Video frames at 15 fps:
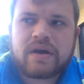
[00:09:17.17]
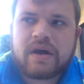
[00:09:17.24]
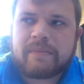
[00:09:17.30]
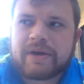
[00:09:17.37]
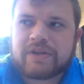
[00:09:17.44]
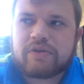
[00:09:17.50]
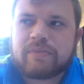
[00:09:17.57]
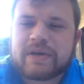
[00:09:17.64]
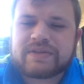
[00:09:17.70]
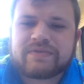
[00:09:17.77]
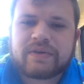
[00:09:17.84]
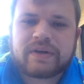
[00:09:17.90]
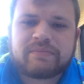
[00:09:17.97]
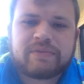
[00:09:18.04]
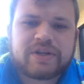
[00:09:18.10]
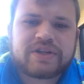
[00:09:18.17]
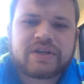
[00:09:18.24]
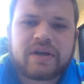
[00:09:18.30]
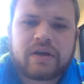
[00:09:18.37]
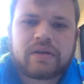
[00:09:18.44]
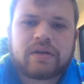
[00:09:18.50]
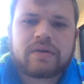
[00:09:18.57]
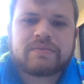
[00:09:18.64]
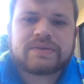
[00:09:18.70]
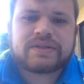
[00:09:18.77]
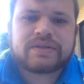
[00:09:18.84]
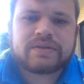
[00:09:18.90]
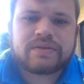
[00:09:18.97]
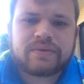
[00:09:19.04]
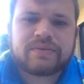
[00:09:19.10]
and my 2 best friends, Mitch and Caleb's
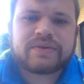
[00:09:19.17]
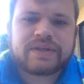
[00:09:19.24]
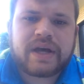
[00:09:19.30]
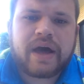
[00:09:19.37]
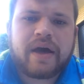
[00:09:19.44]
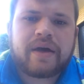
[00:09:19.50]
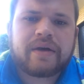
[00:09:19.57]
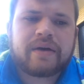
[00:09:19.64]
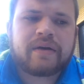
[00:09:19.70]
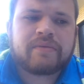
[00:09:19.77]
student debt,